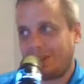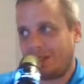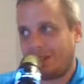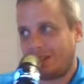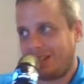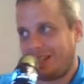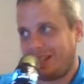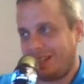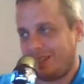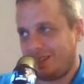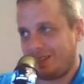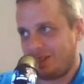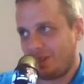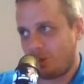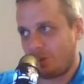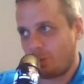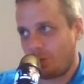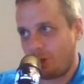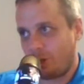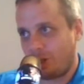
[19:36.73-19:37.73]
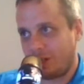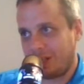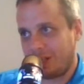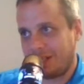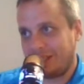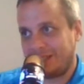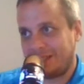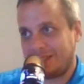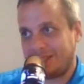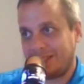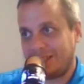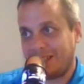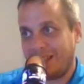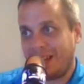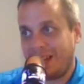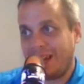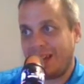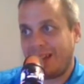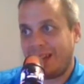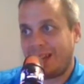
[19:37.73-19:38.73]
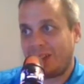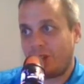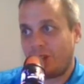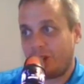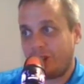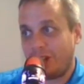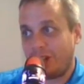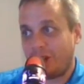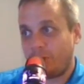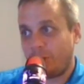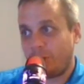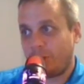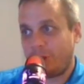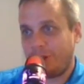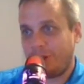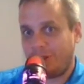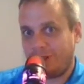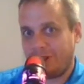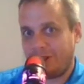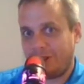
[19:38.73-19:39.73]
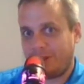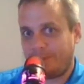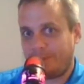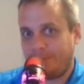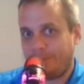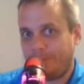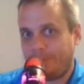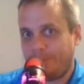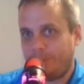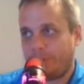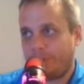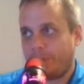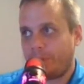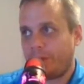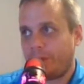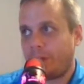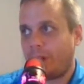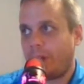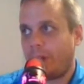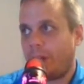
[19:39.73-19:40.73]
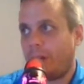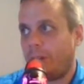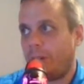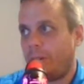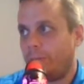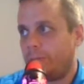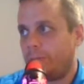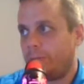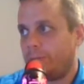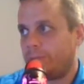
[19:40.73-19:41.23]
Keynes's work is The General Theory of